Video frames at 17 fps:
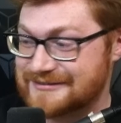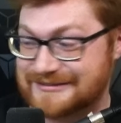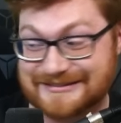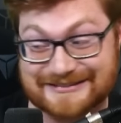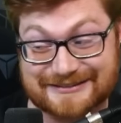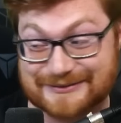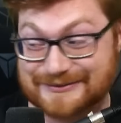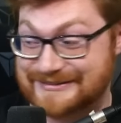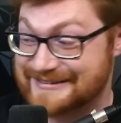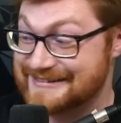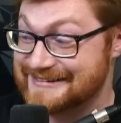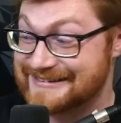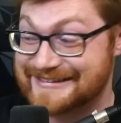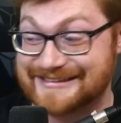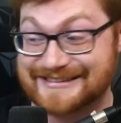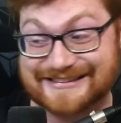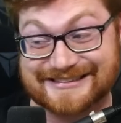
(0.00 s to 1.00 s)
Oh,
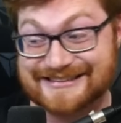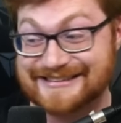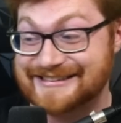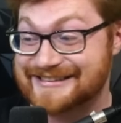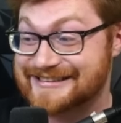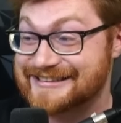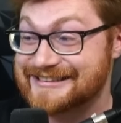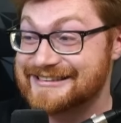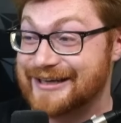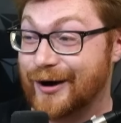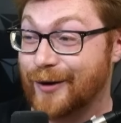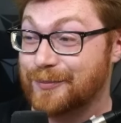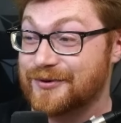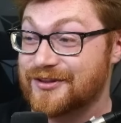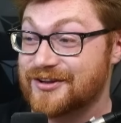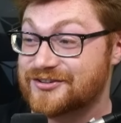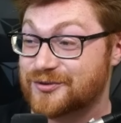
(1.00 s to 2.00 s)
didn't didn't didn't help
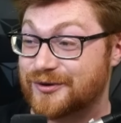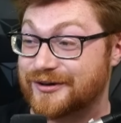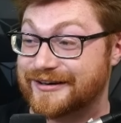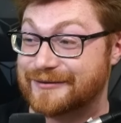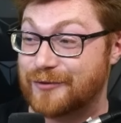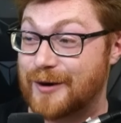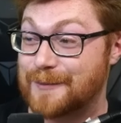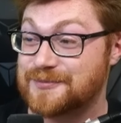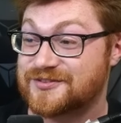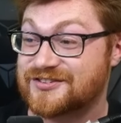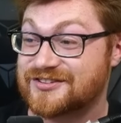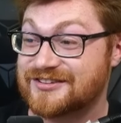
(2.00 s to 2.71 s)
on this one. Whoops.